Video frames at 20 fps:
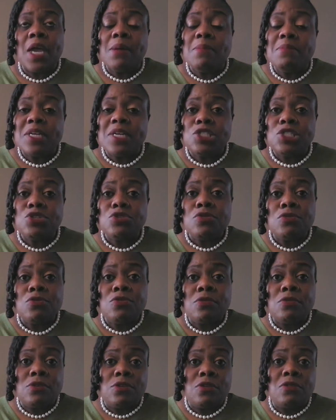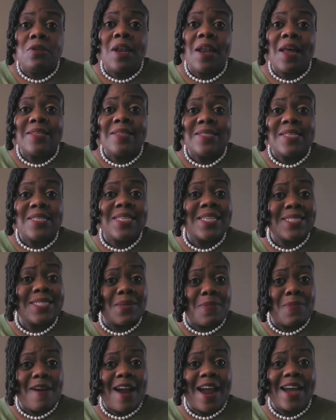but to utilize this as a
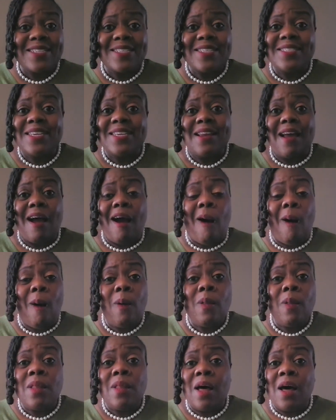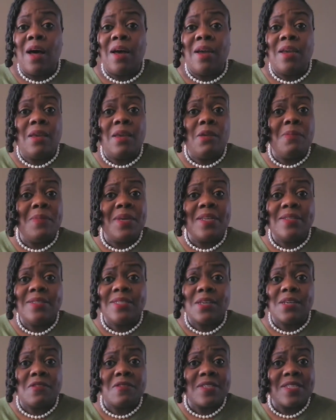practice in all
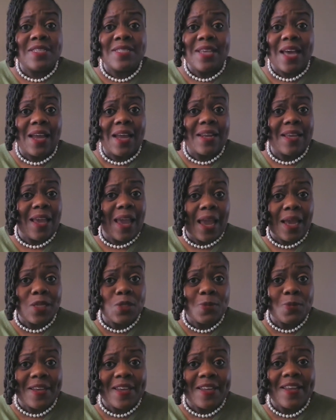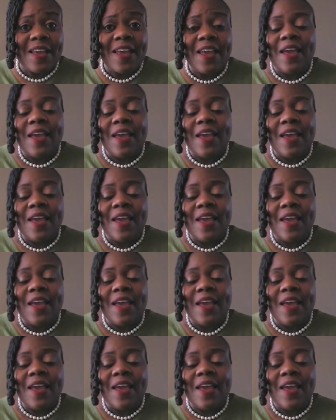human-centered design engagement.